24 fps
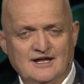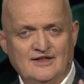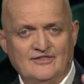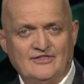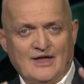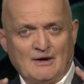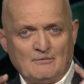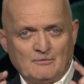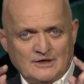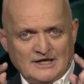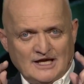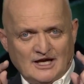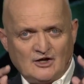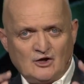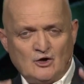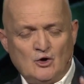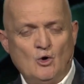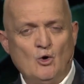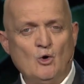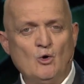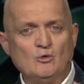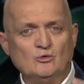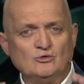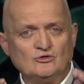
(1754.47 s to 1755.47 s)
that we are
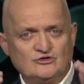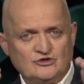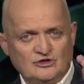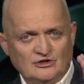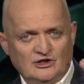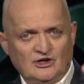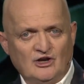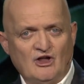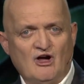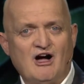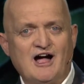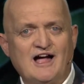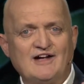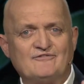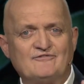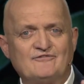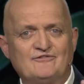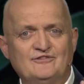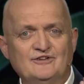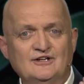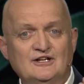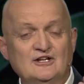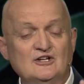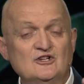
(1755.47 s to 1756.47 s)
called to
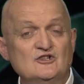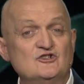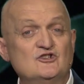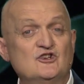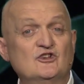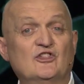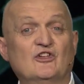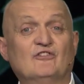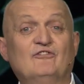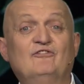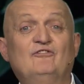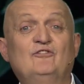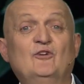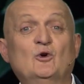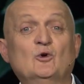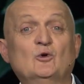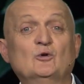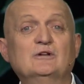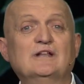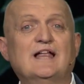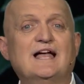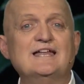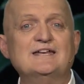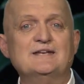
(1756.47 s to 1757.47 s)
life to the
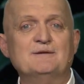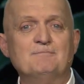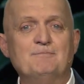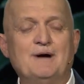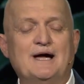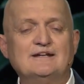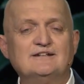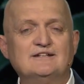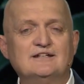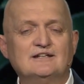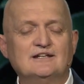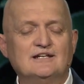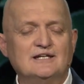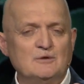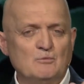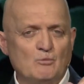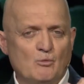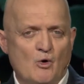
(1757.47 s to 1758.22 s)
full and abundantly.